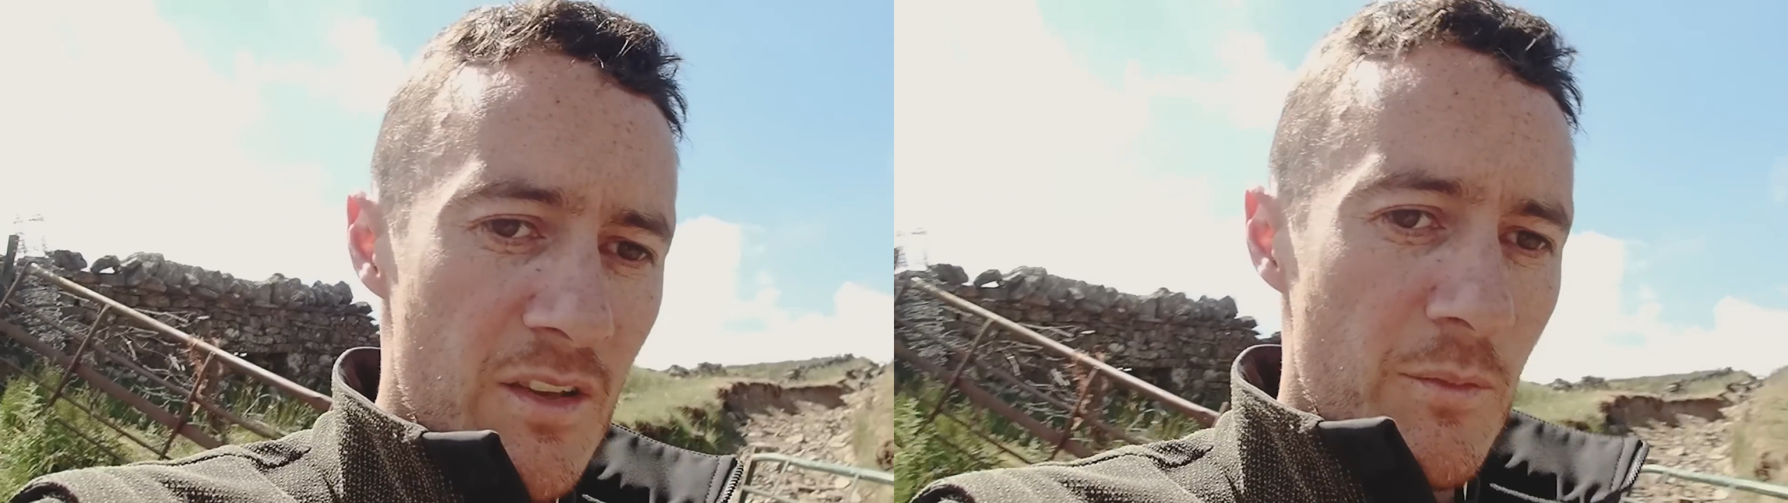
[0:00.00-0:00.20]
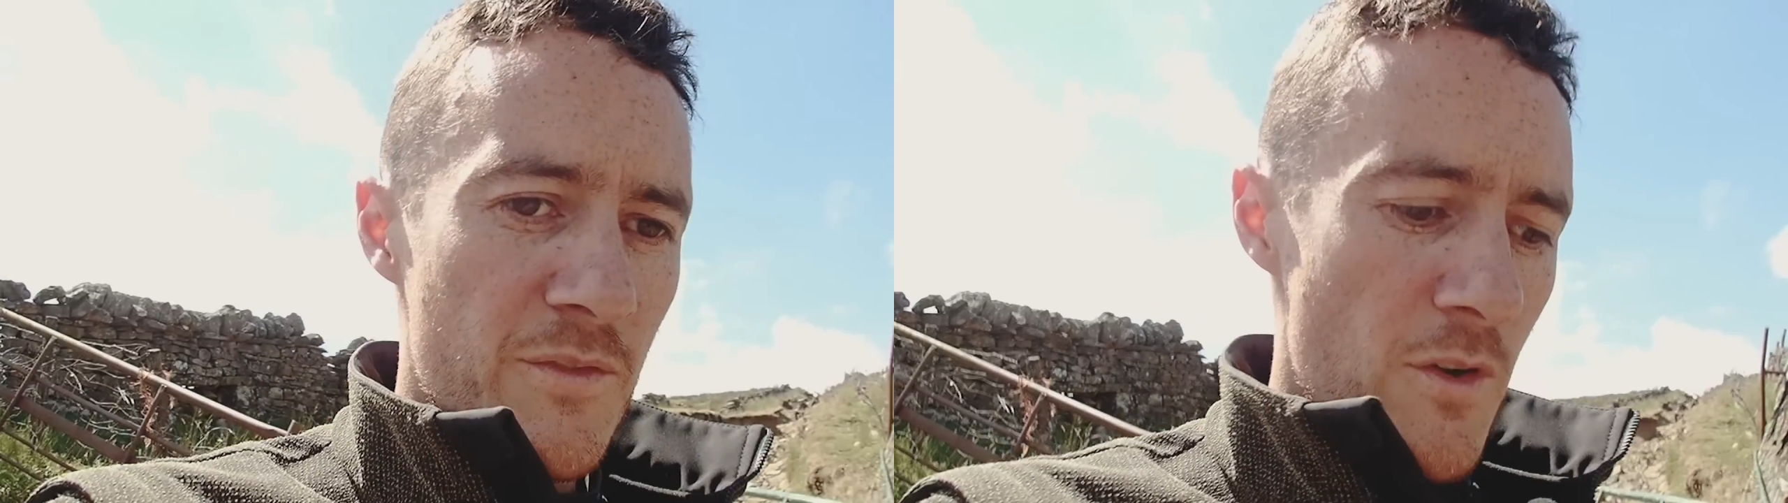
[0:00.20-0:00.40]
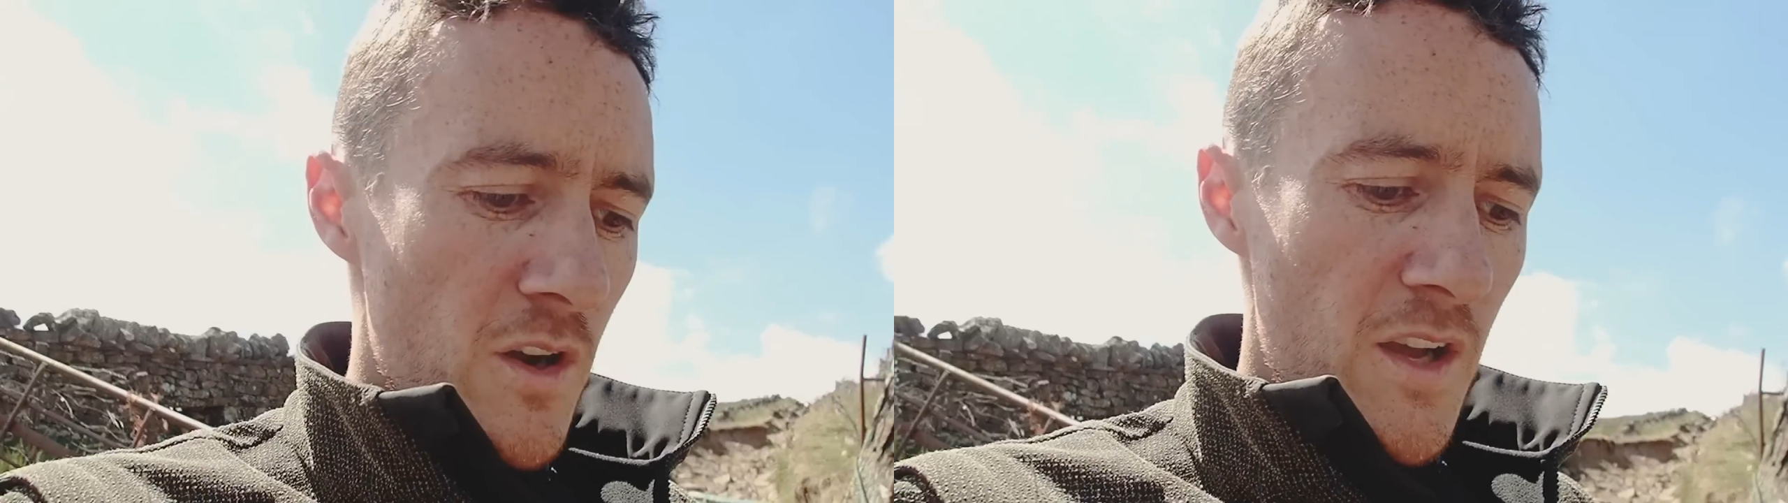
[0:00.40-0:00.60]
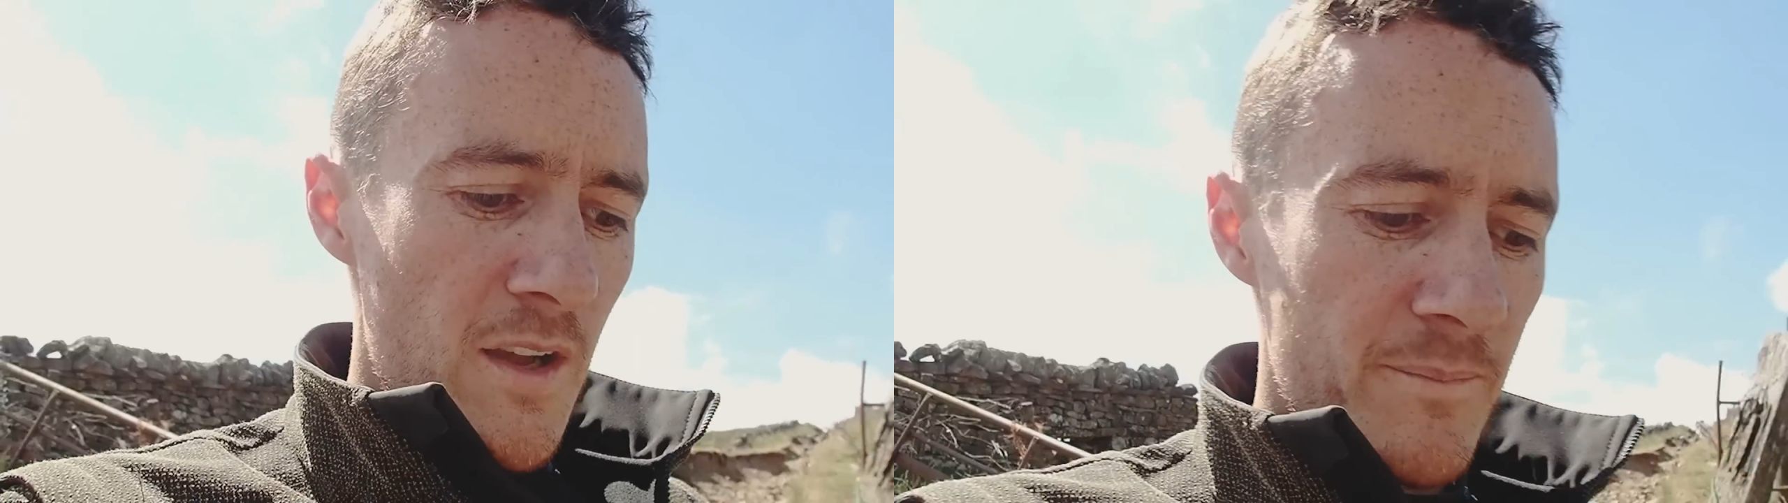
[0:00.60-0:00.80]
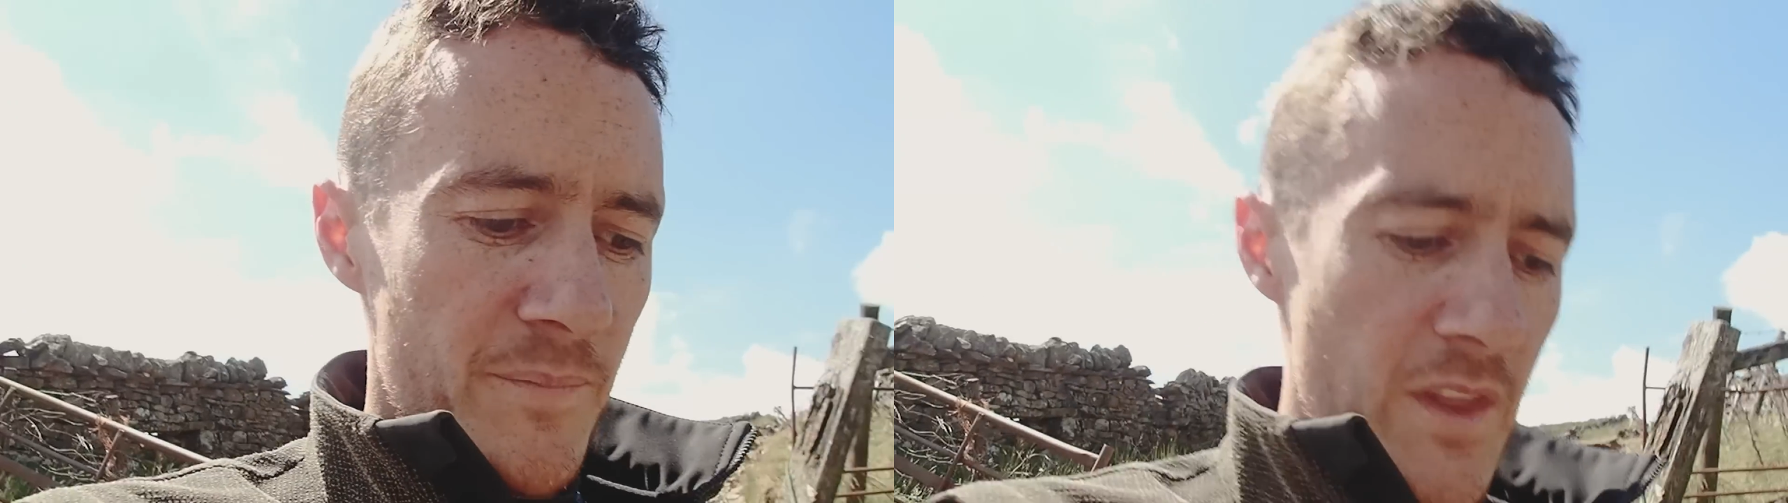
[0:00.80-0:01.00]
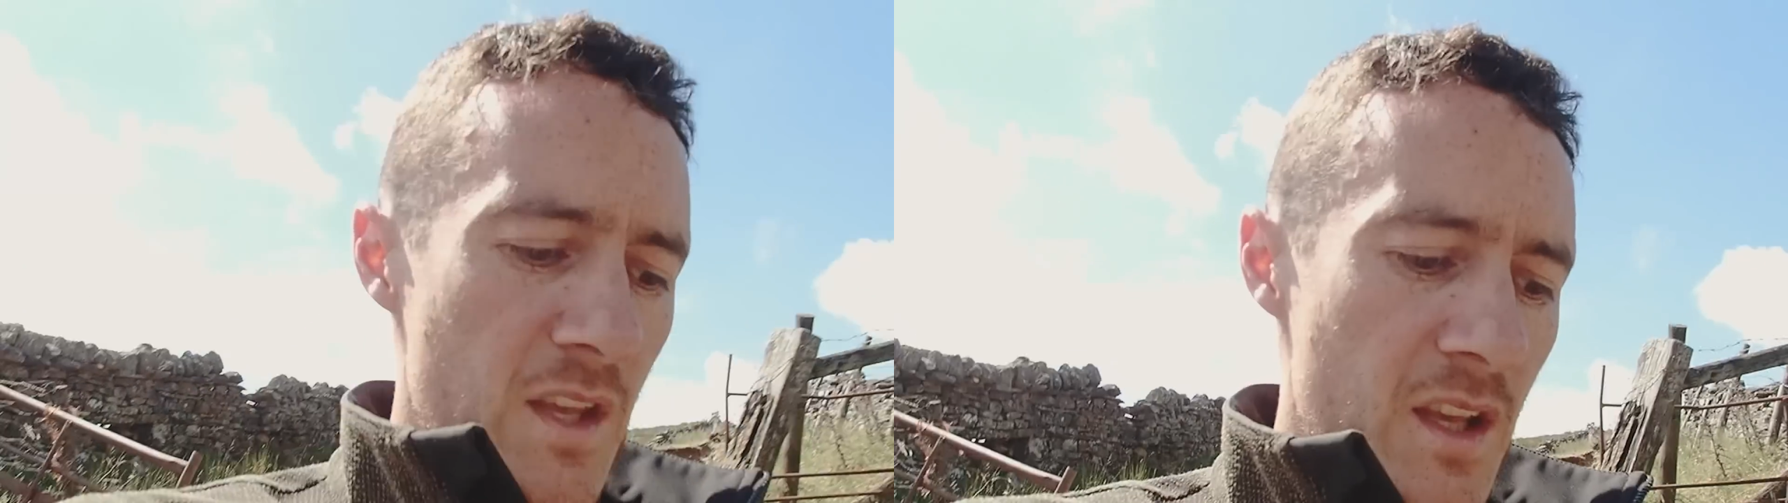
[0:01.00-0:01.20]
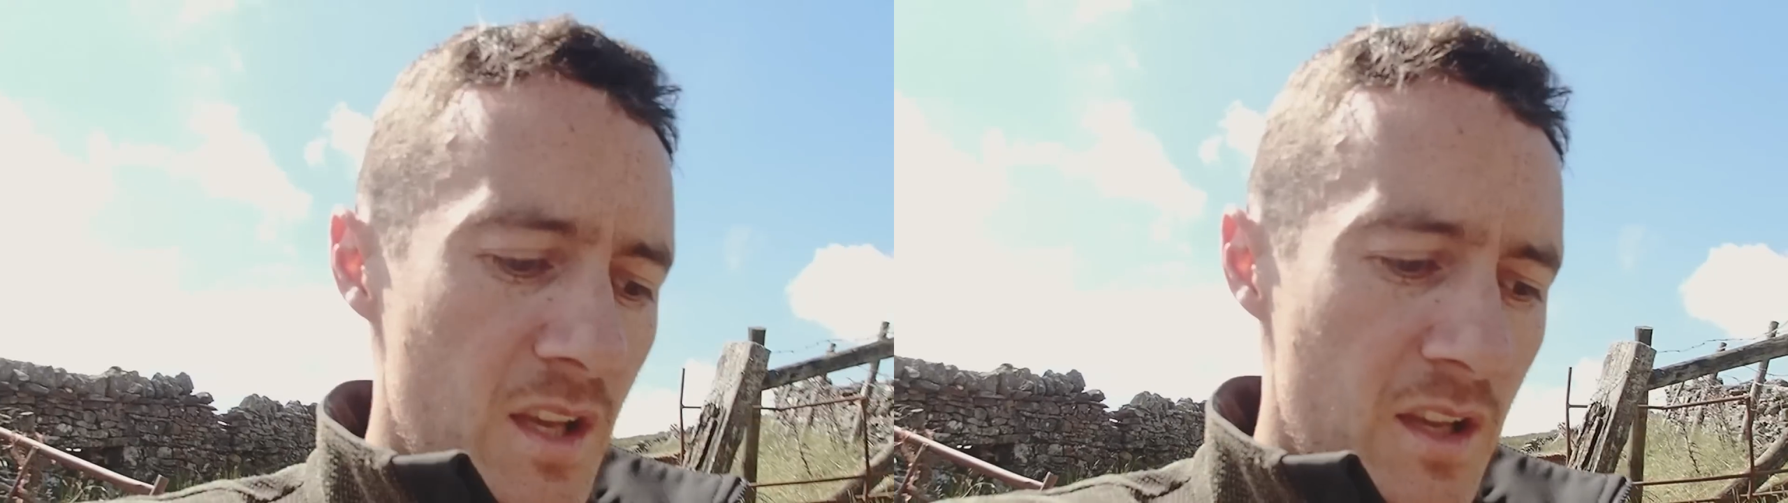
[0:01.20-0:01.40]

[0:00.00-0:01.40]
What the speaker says: We've got the